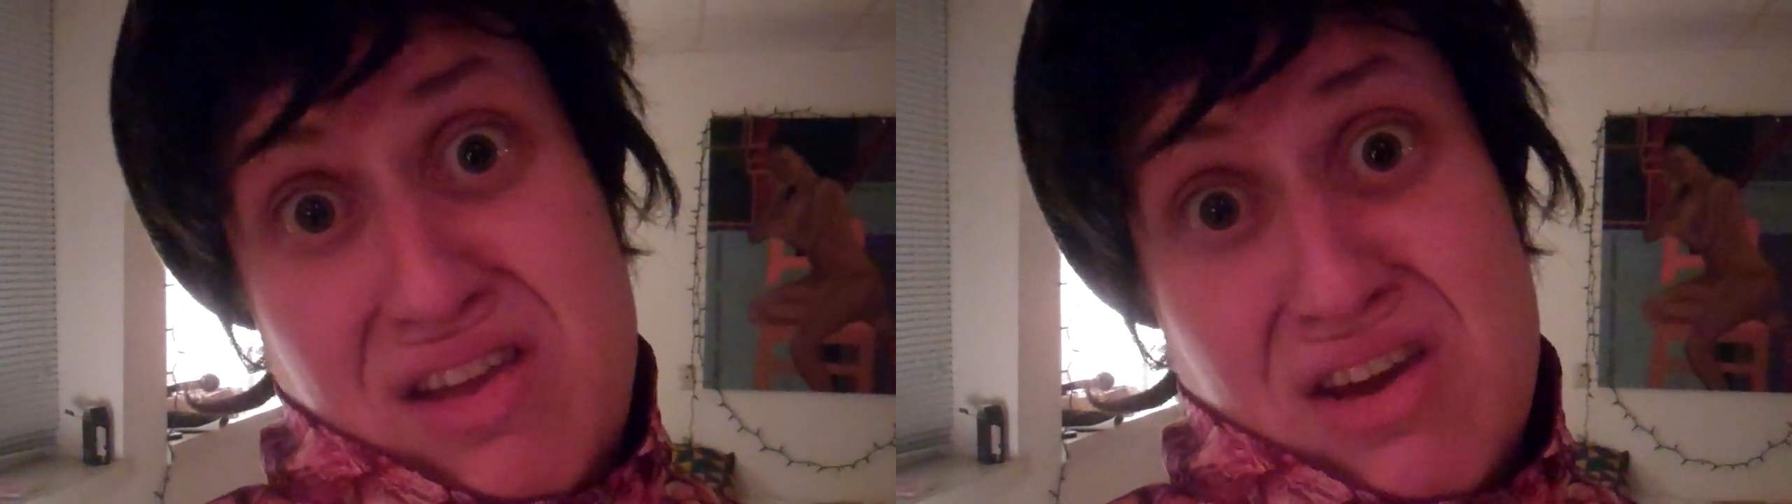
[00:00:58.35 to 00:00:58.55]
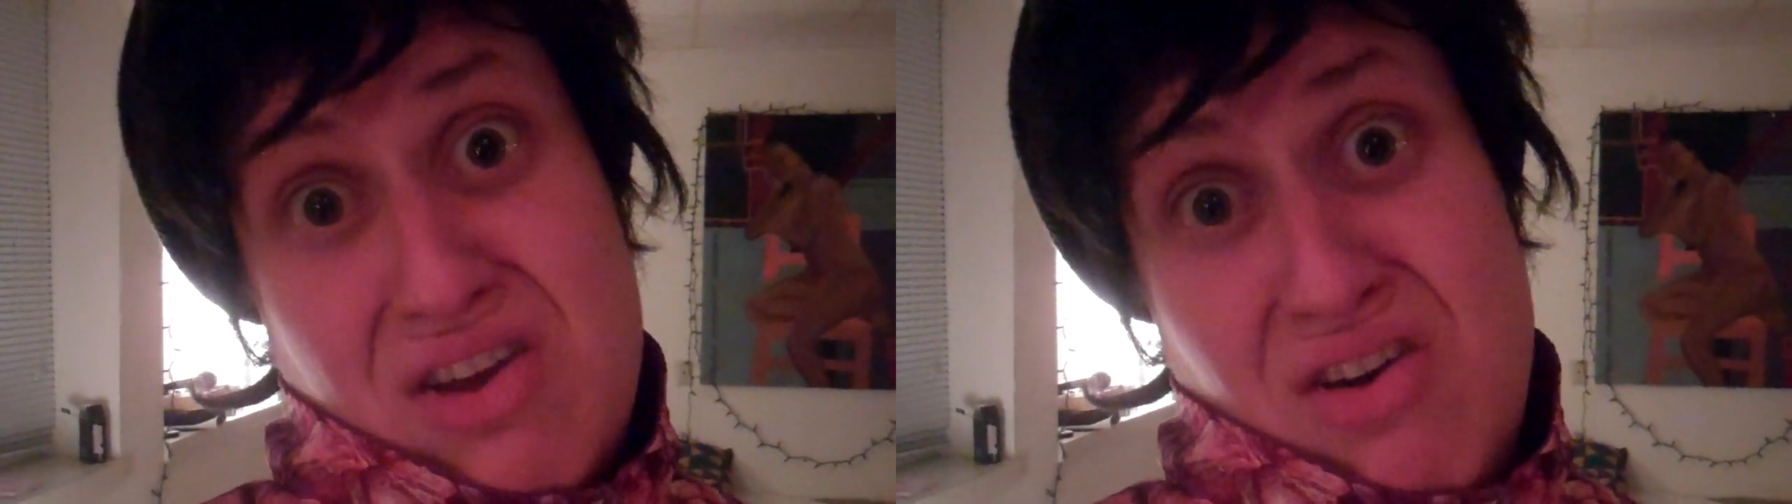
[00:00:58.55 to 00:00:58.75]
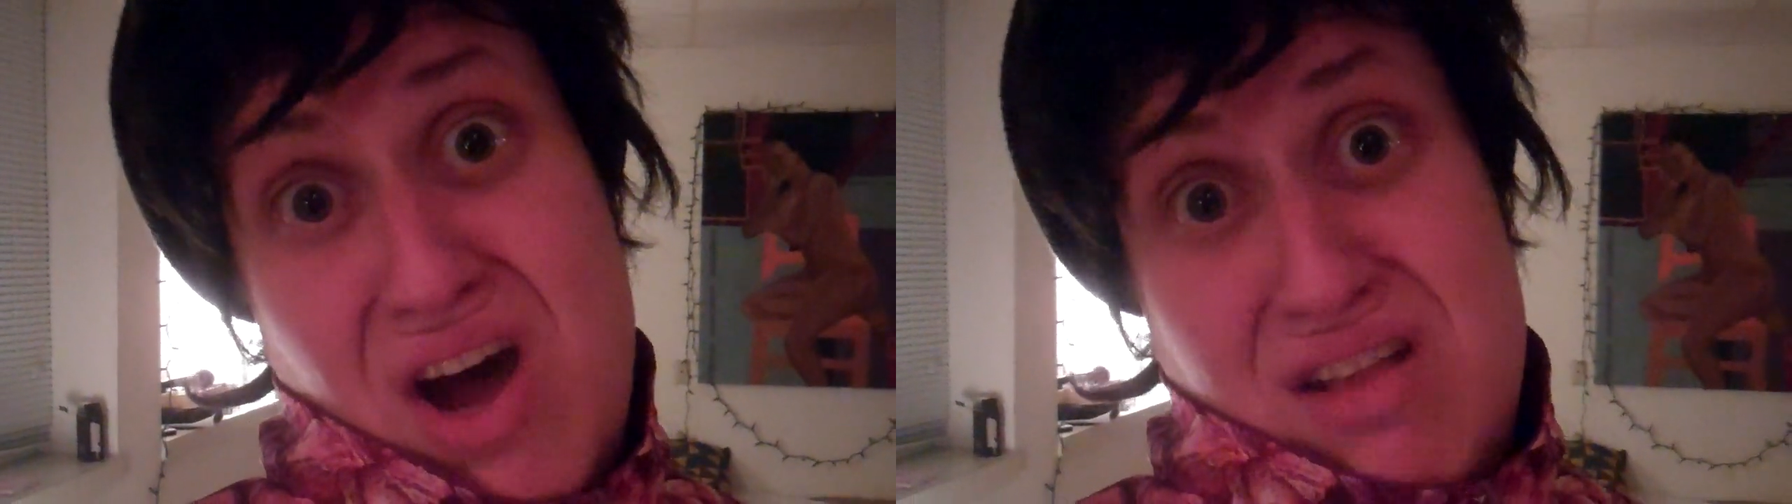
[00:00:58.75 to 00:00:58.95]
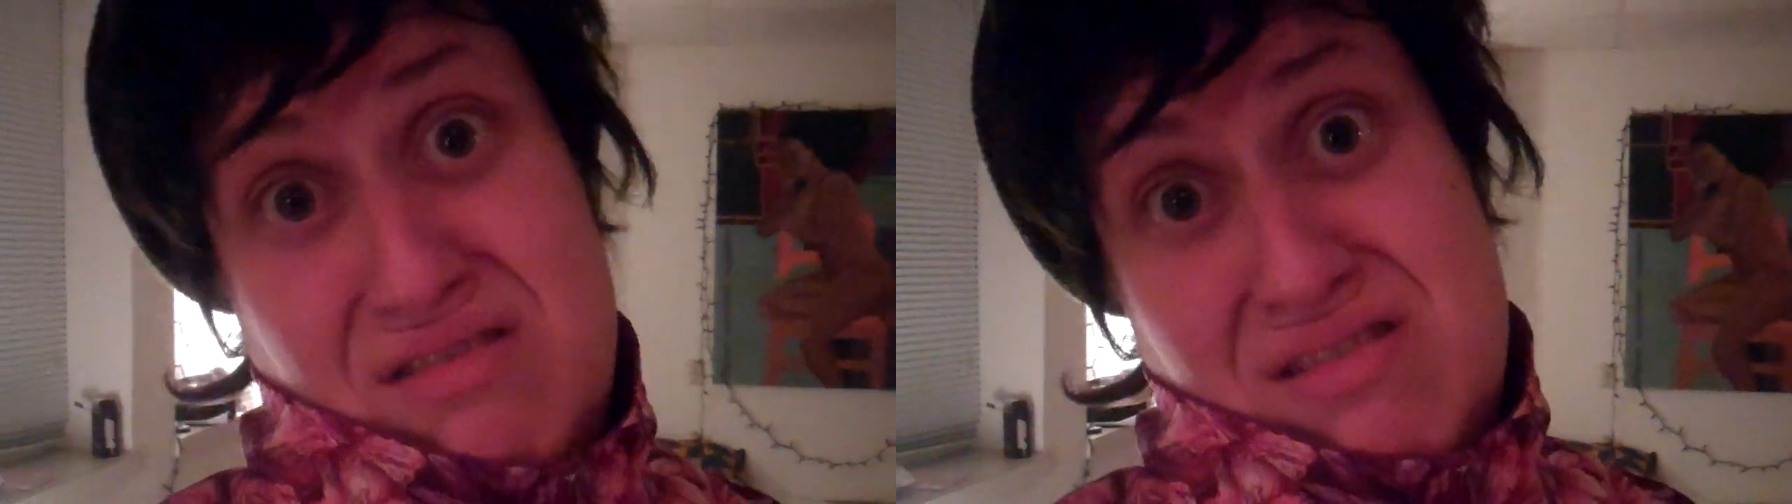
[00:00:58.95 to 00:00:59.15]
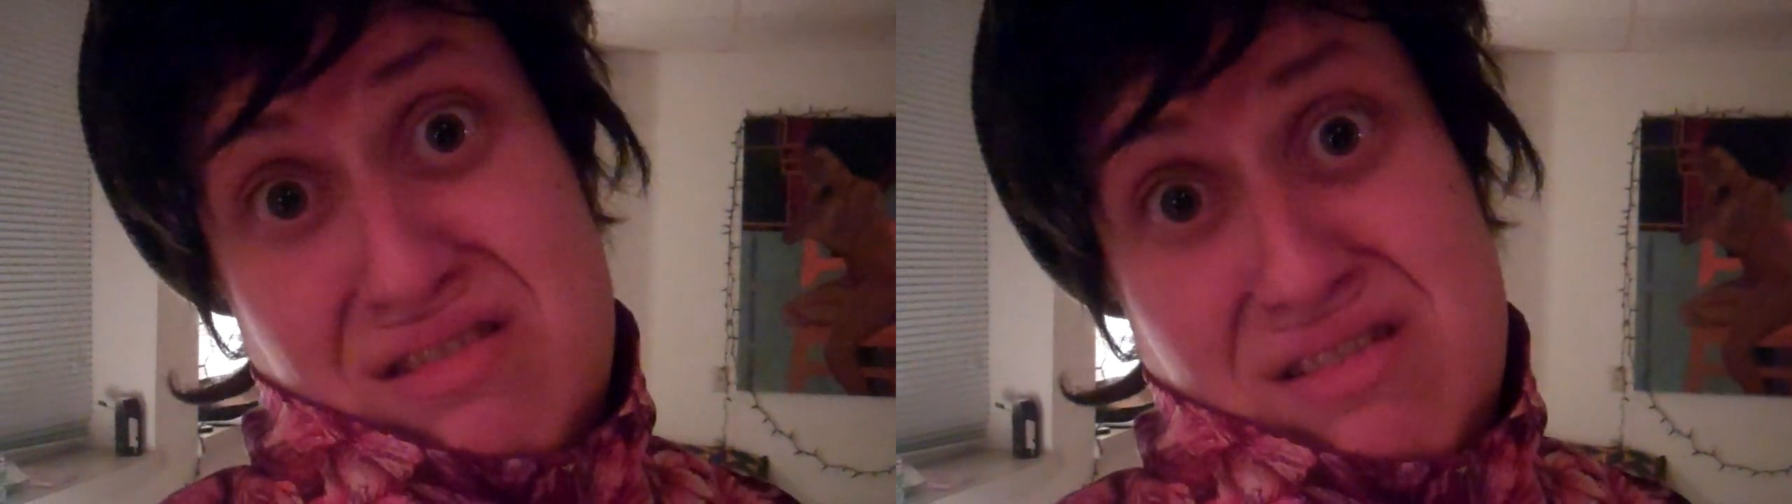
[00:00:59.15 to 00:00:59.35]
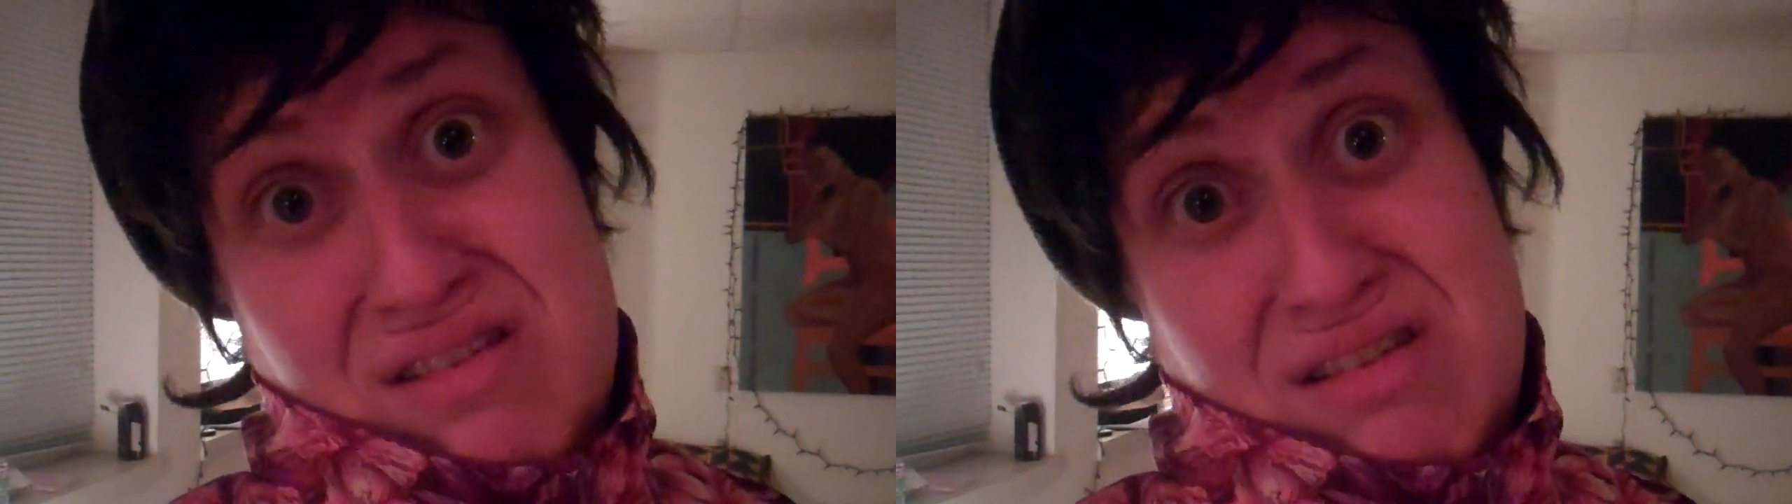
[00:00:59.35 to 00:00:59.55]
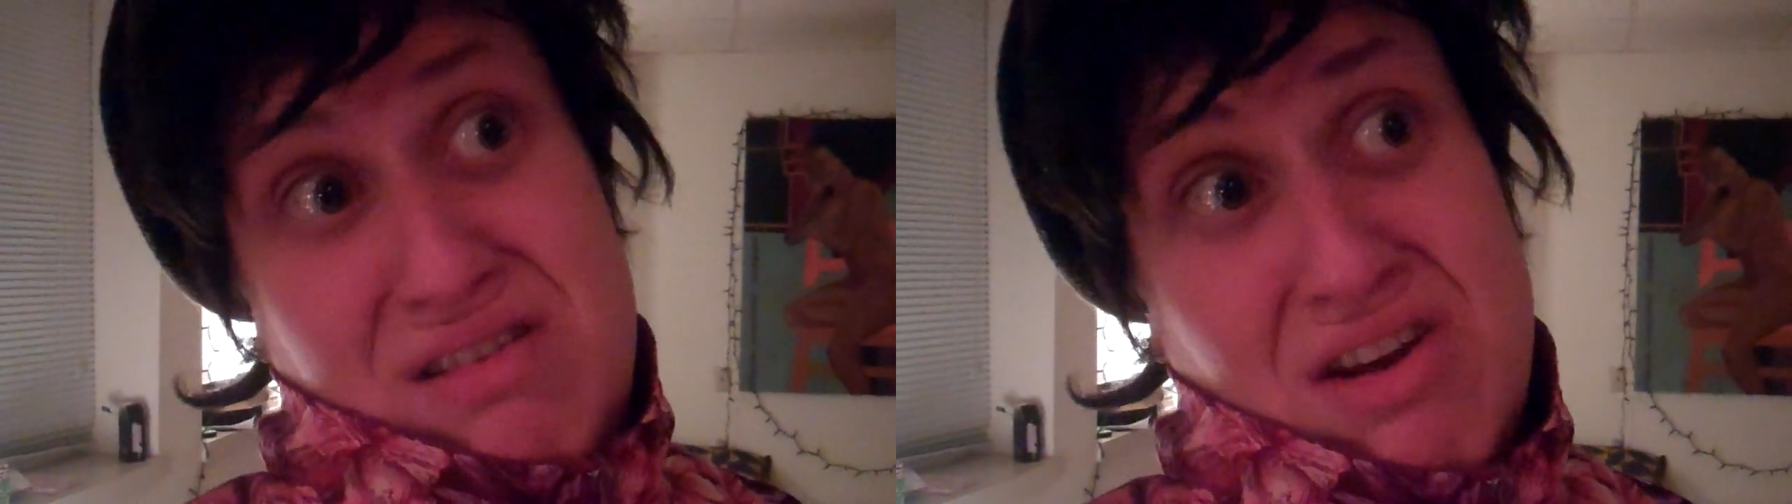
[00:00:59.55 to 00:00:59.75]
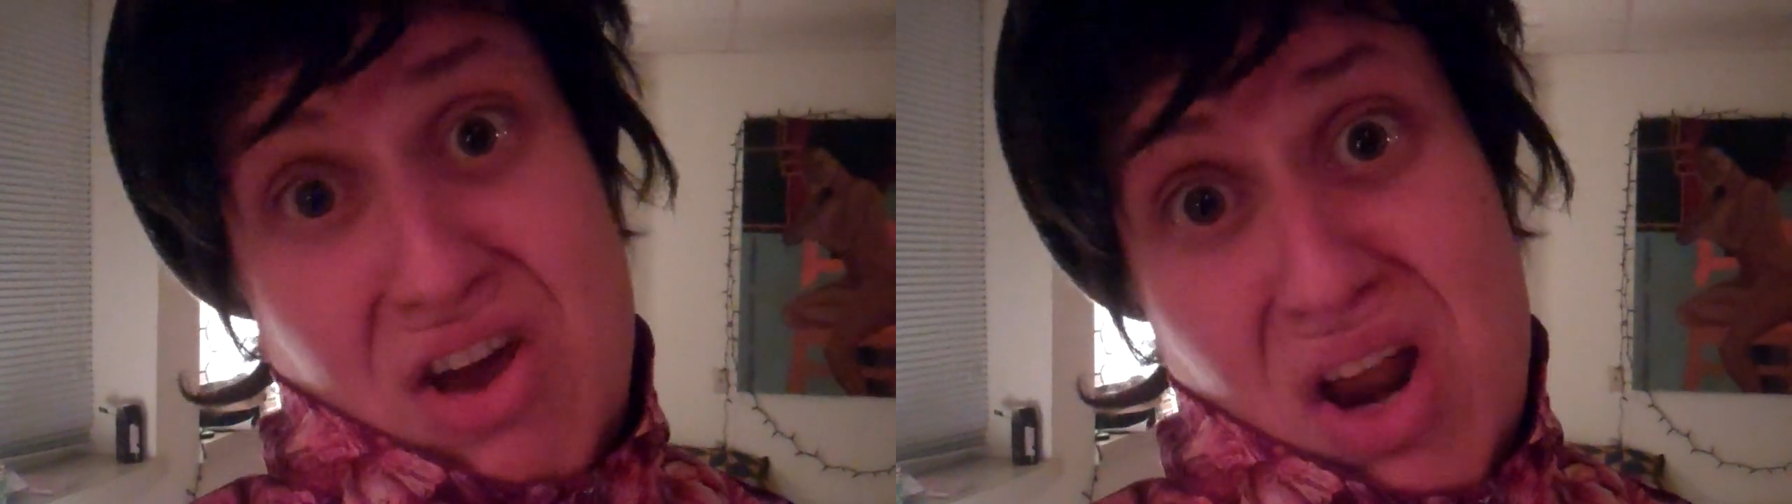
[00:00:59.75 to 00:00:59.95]
You got
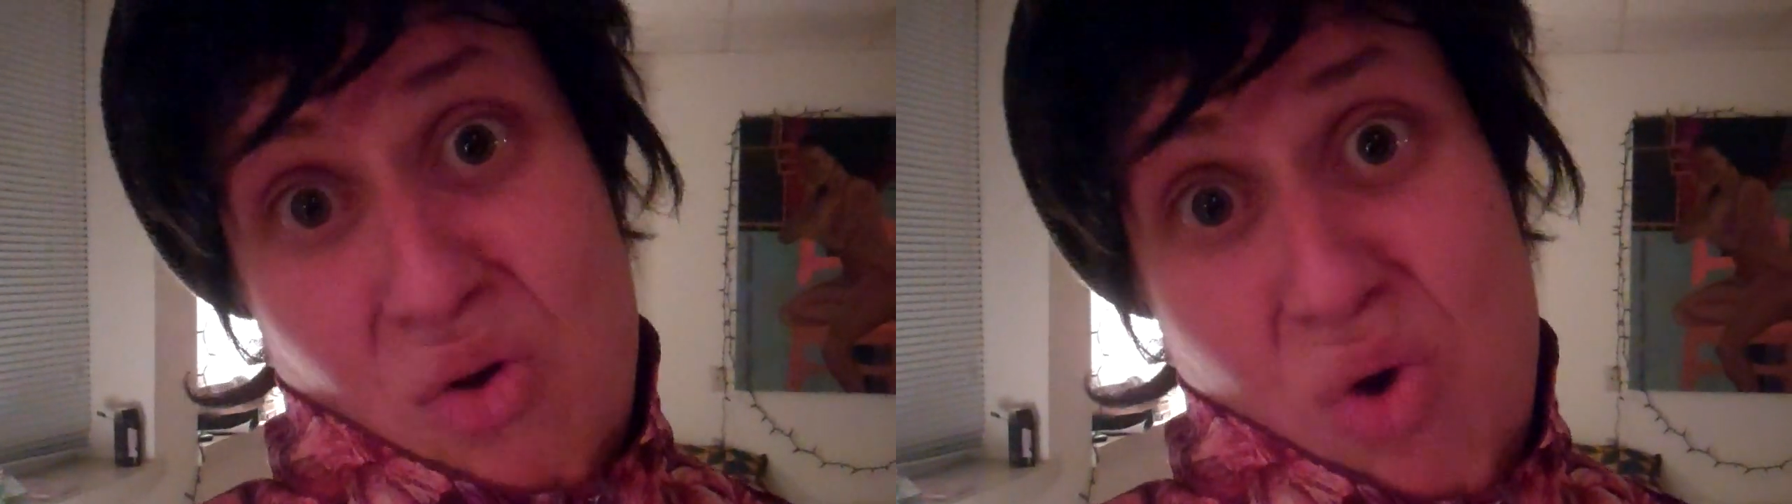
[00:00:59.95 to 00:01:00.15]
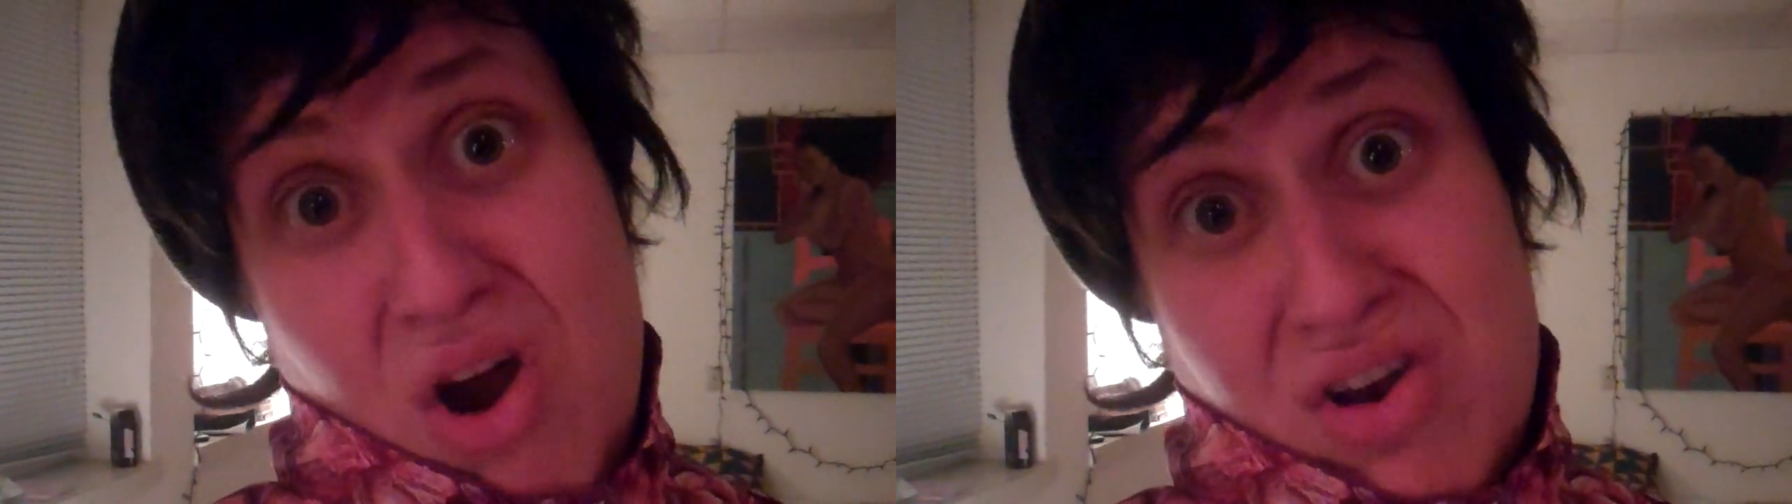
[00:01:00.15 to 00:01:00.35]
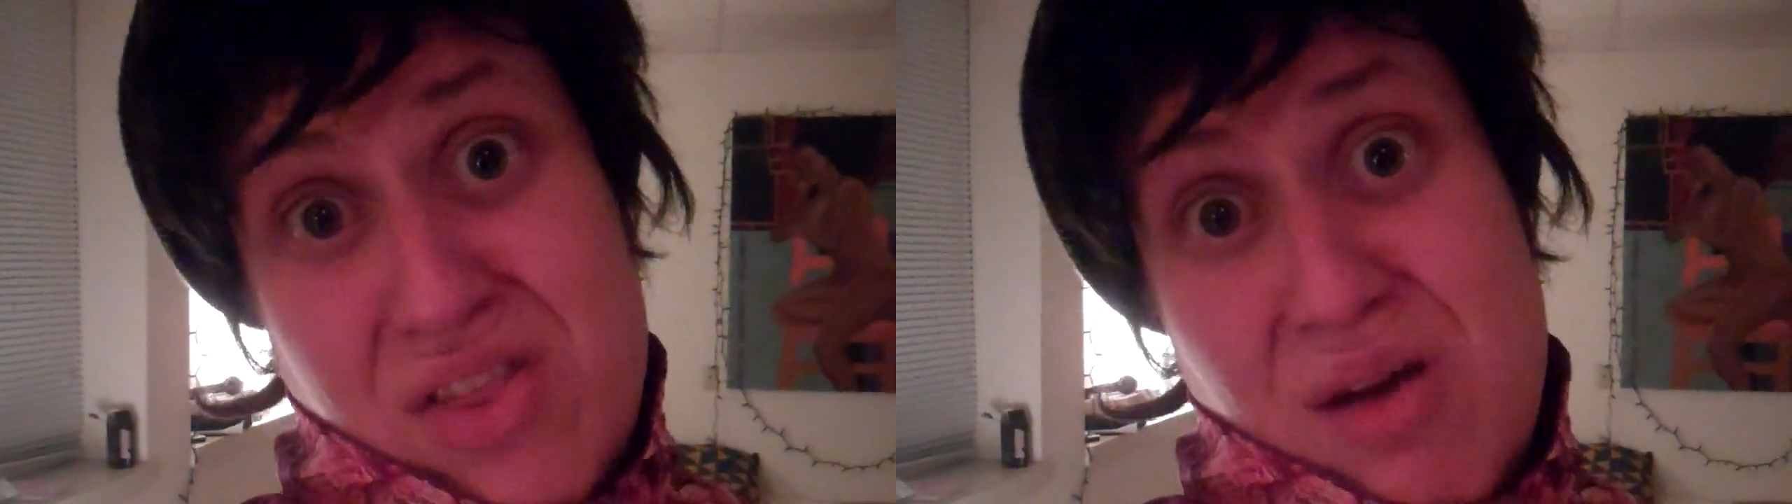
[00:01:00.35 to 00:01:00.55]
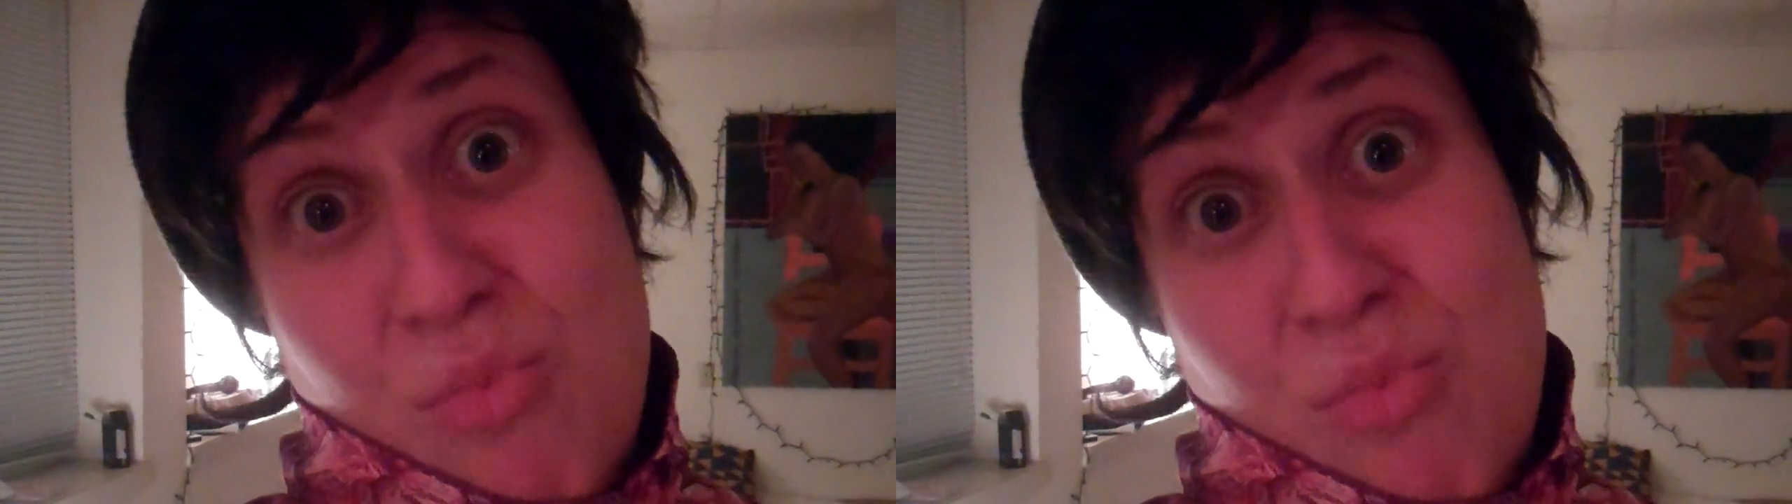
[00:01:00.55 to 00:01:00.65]
to work in the